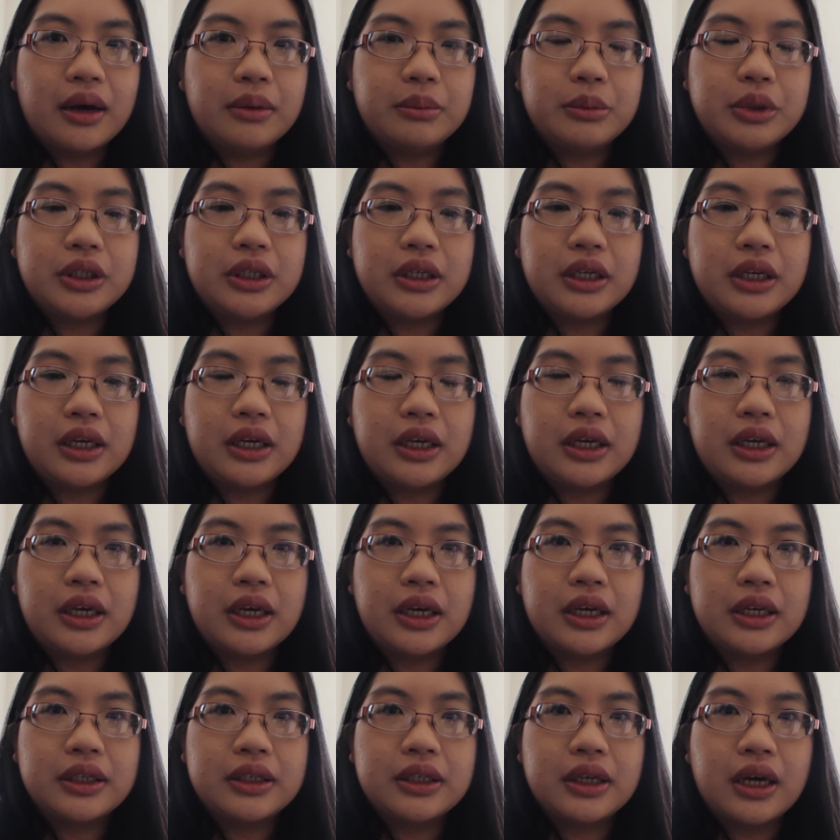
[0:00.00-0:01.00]
She
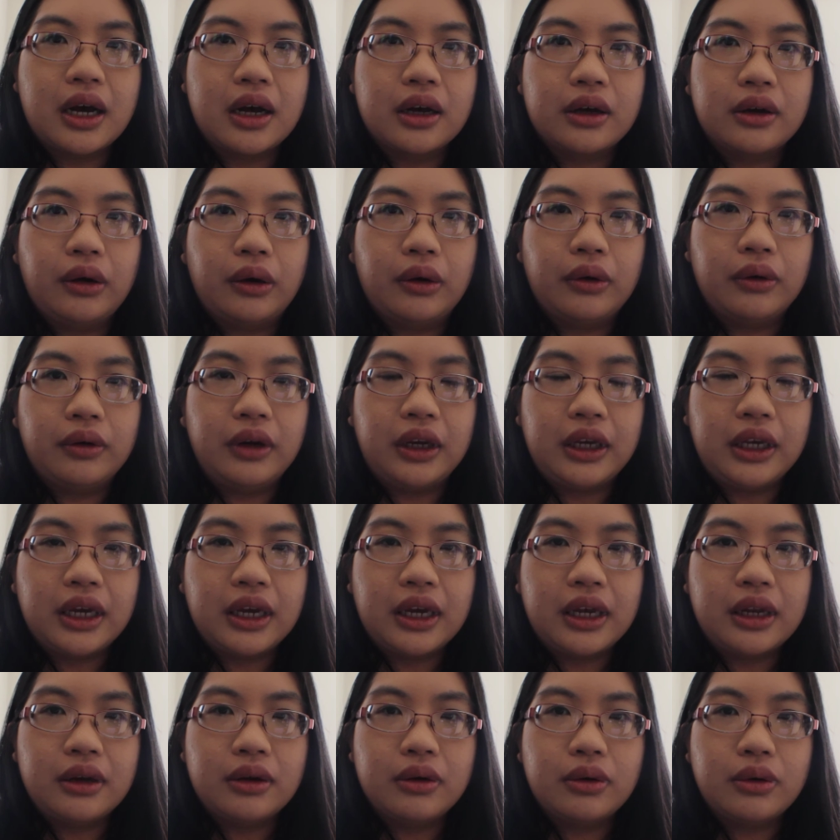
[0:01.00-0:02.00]
is a
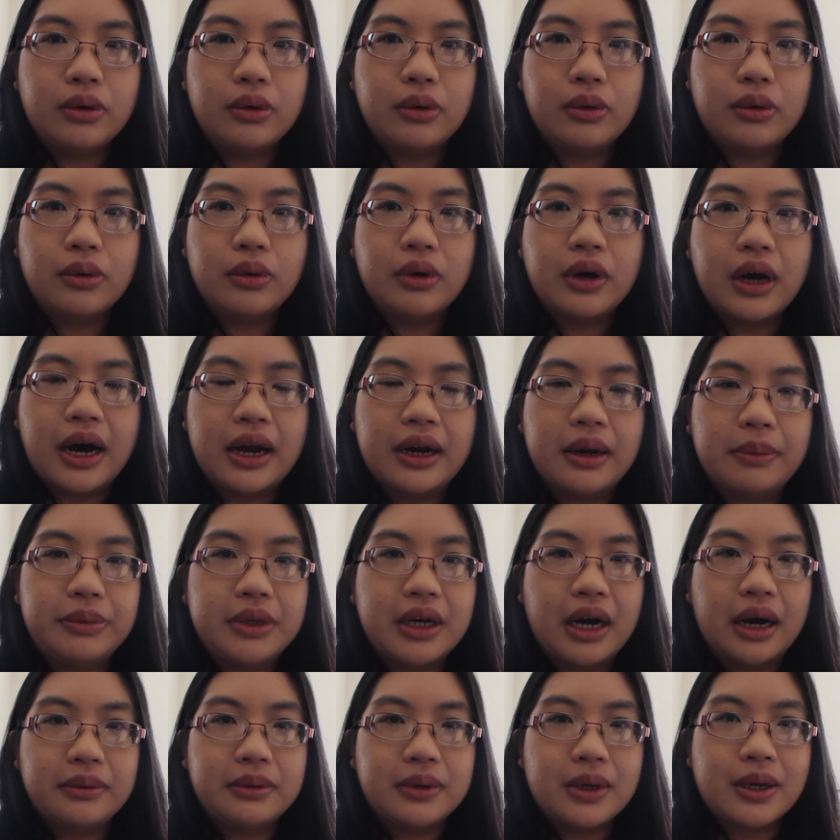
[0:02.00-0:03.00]
Korean who got
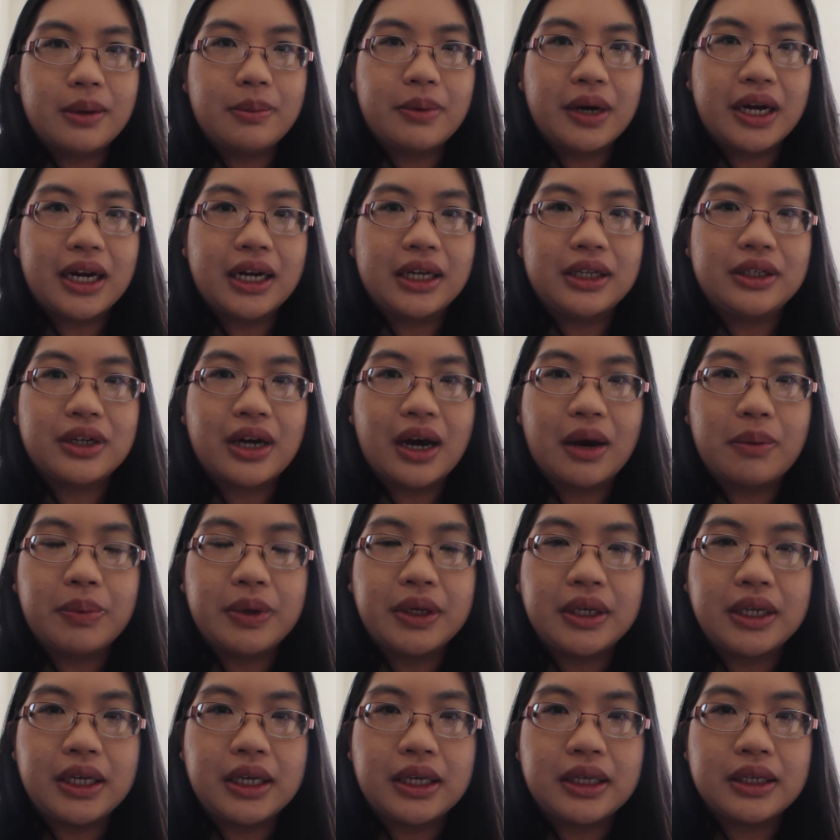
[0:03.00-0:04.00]
adopted by a
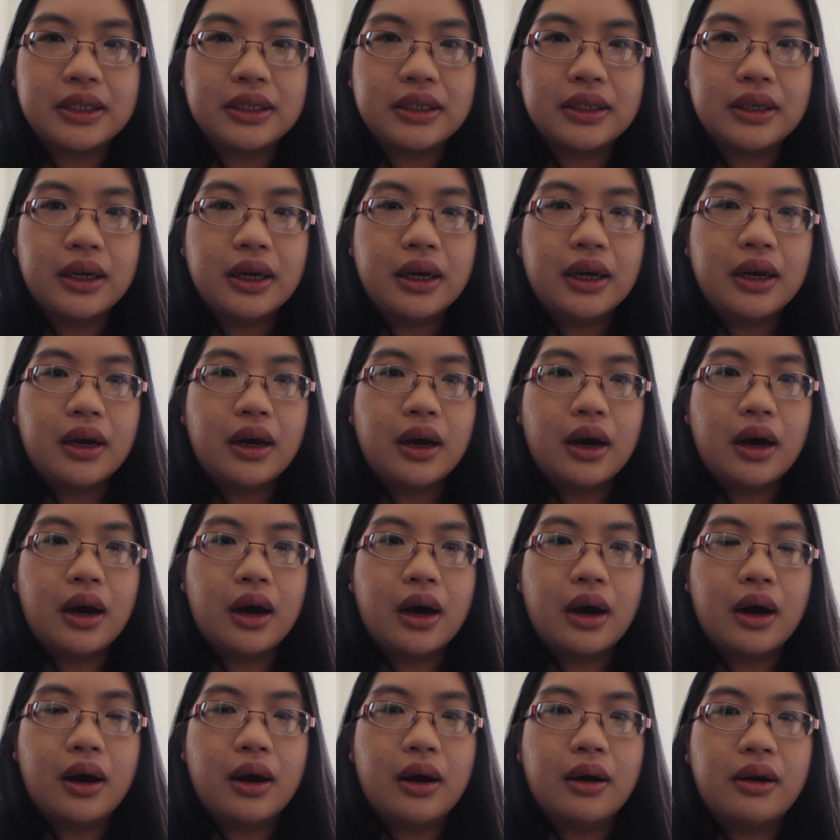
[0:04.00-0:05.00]
Japanese
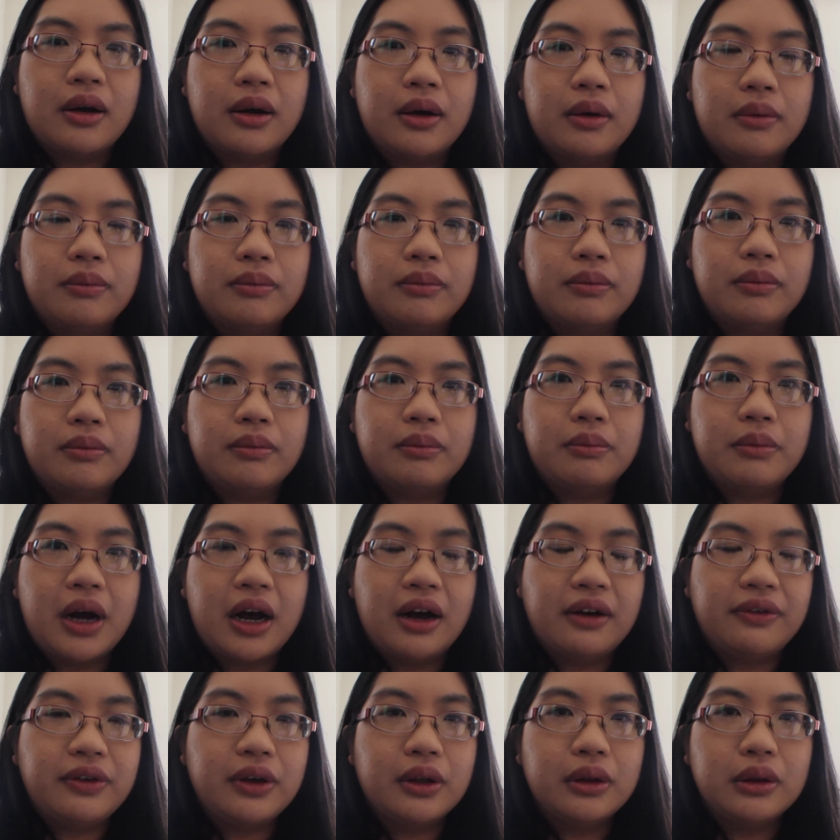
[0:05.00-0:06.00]

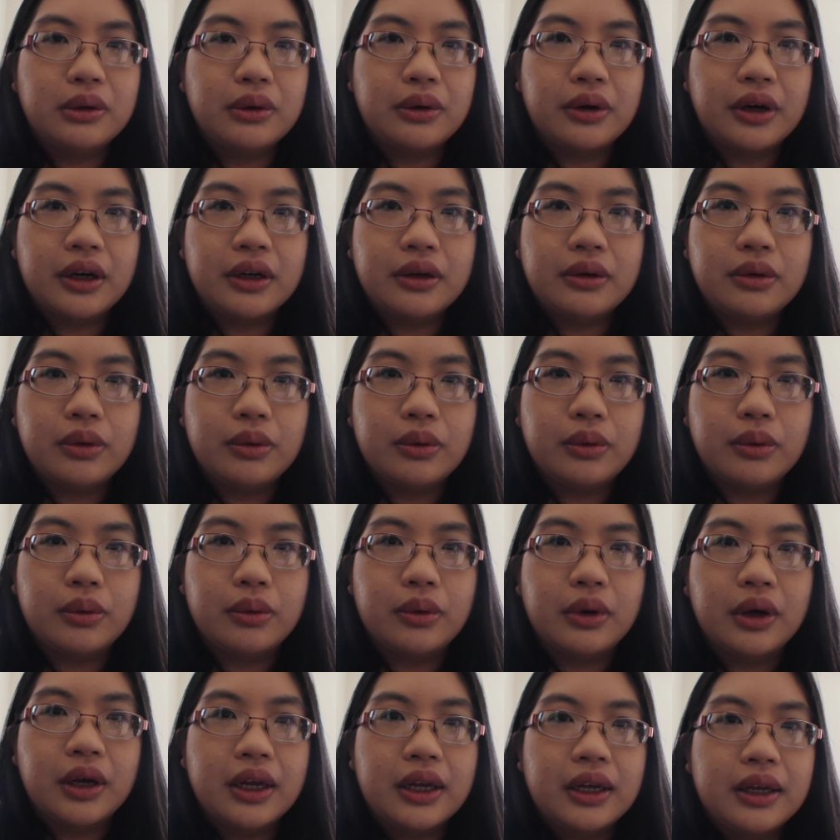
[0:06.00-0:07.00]
mafia lord
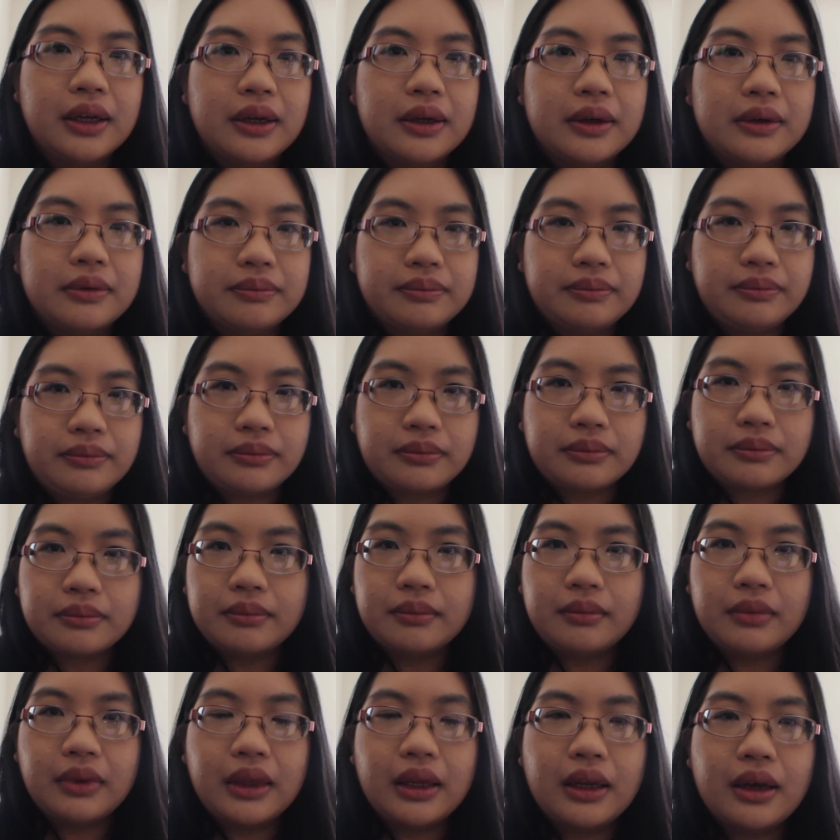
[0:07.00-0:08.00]
who
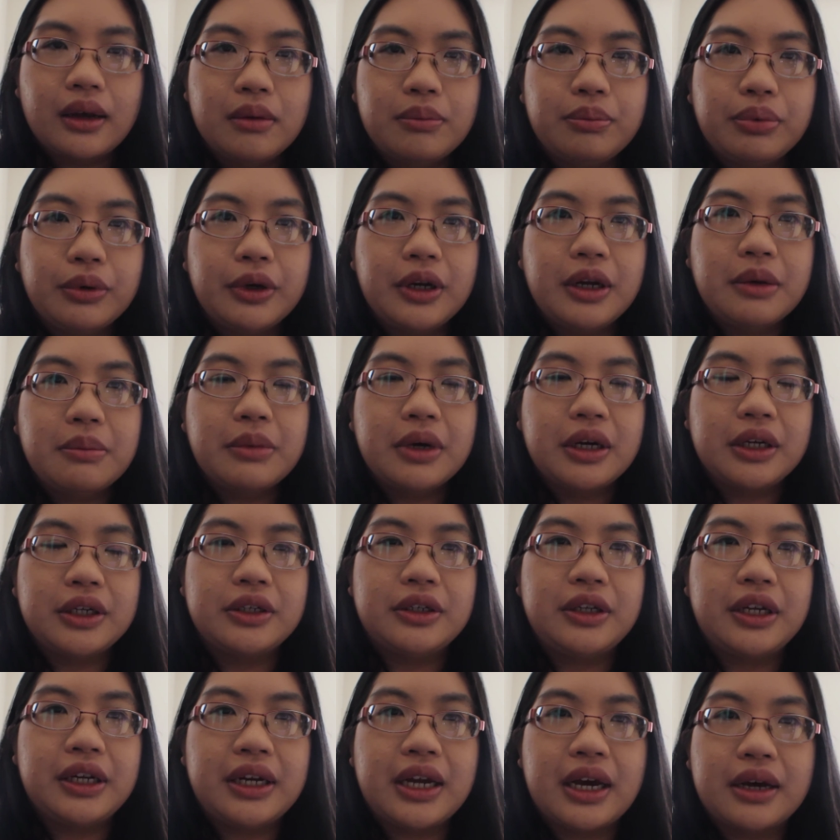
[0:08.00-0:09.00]
pretty much
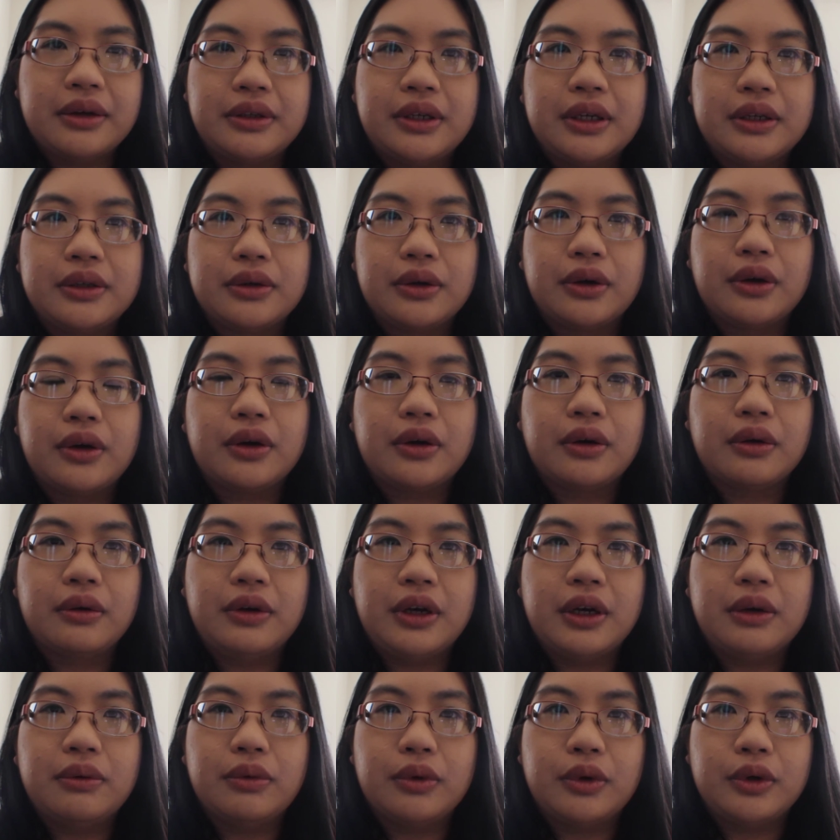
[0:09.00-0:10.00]
denounces her
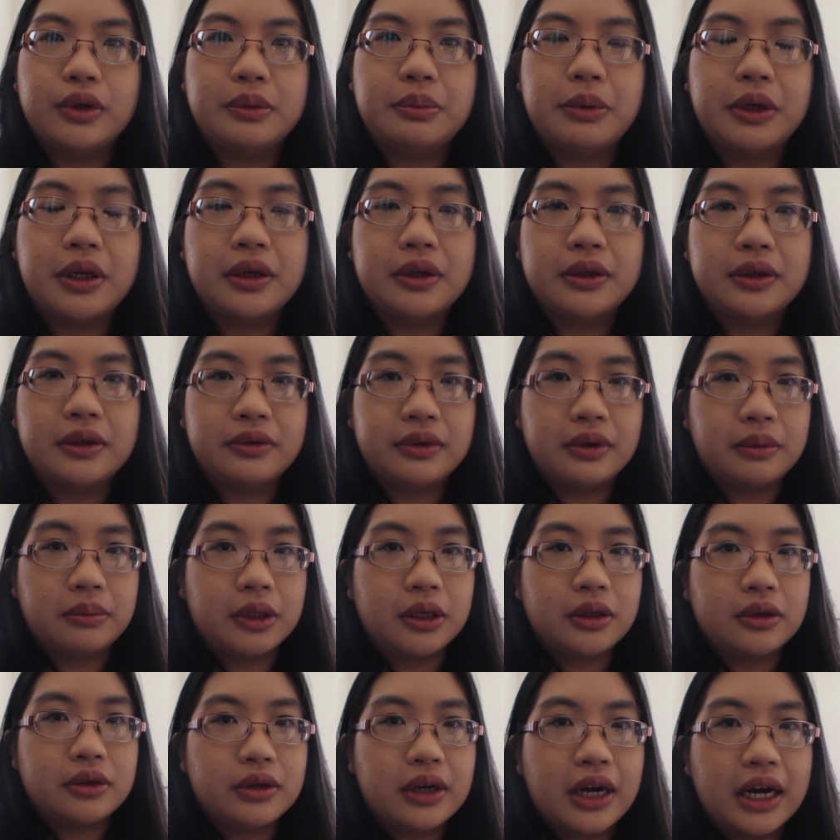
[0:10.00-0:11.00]
Korean roots because of
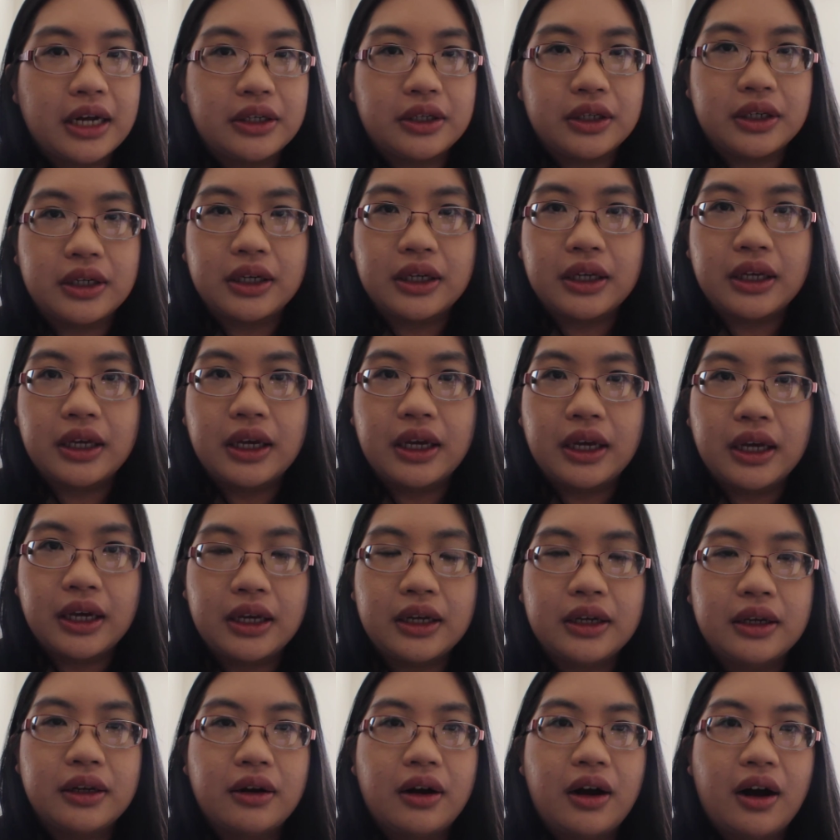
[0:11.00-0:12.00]
something tragic
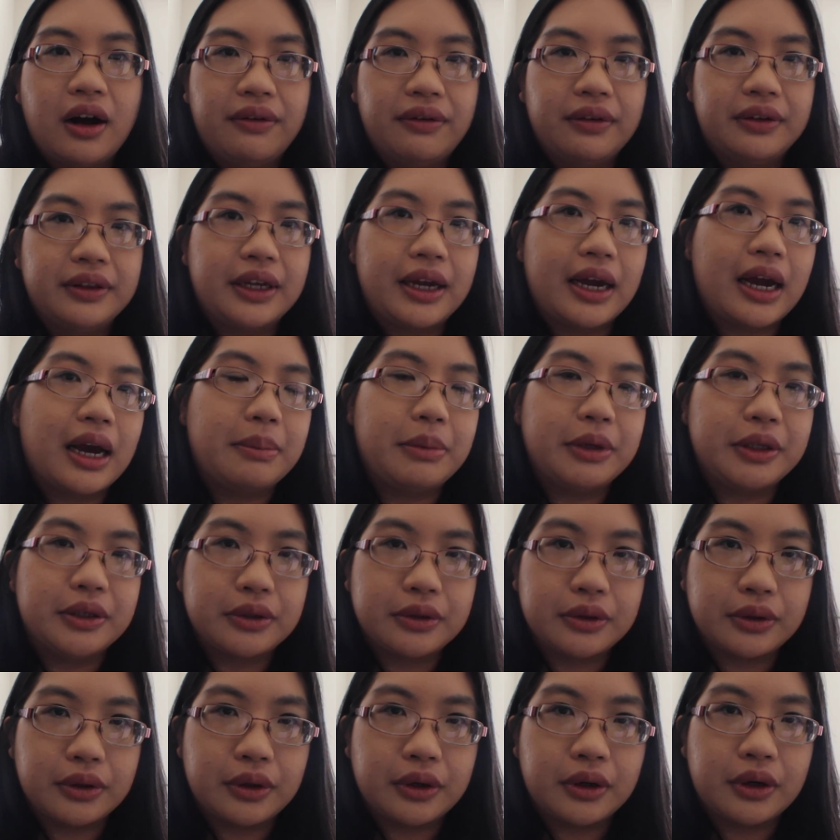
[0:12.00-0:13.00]
and awful that
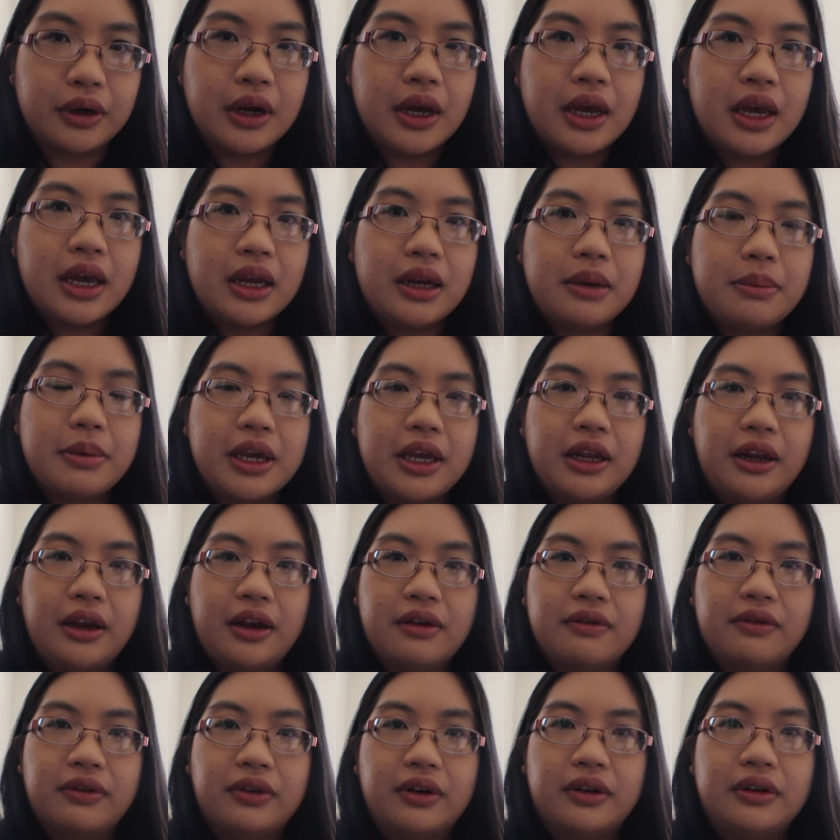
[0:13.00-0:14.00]
happens to her in the beginning
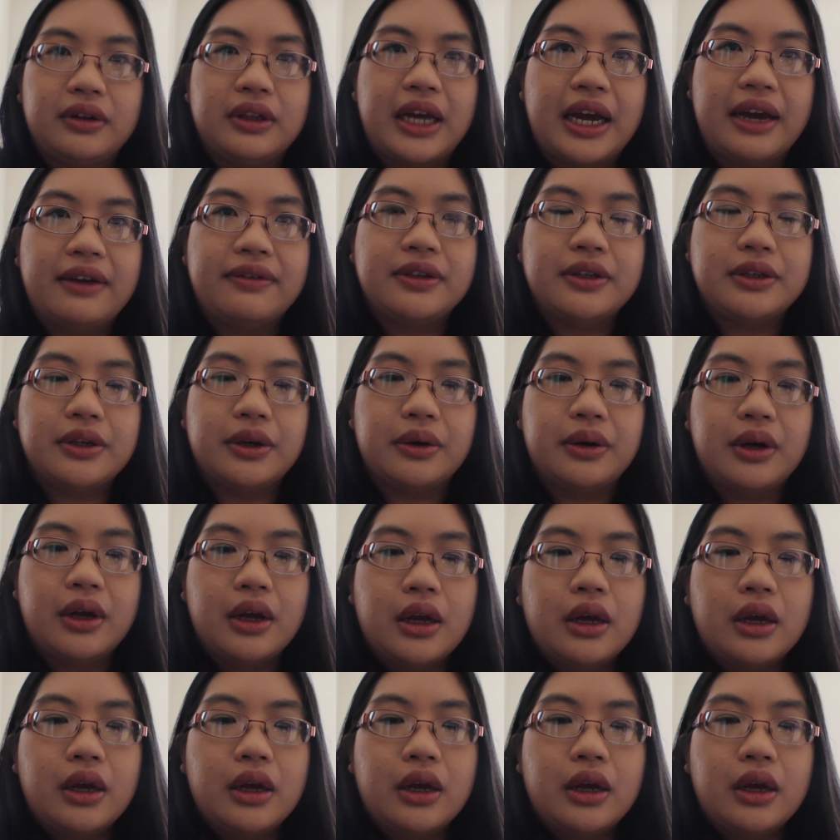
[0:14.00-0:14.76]
of her life. So